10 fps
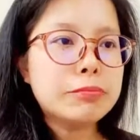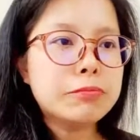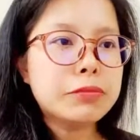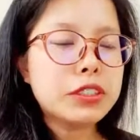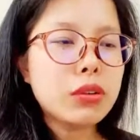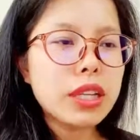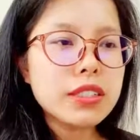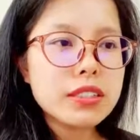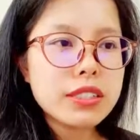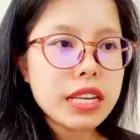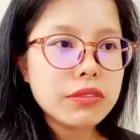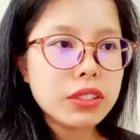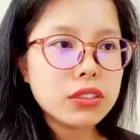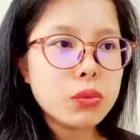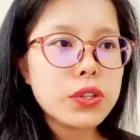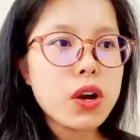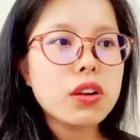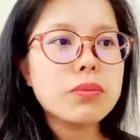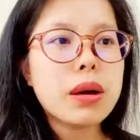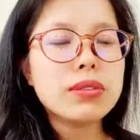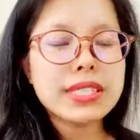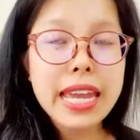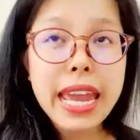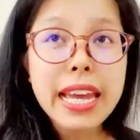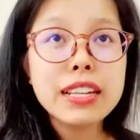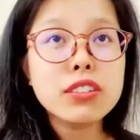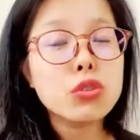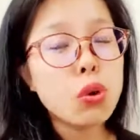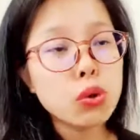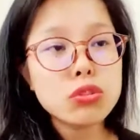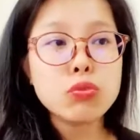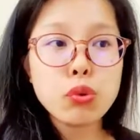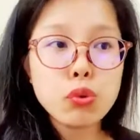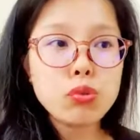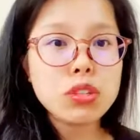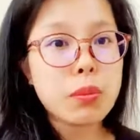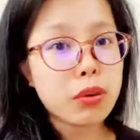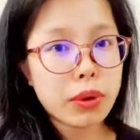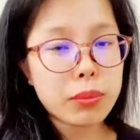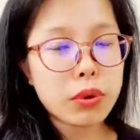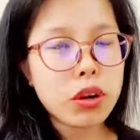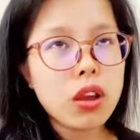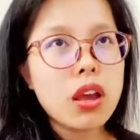So lesson 7, we talk about 10 golden rules about grammar.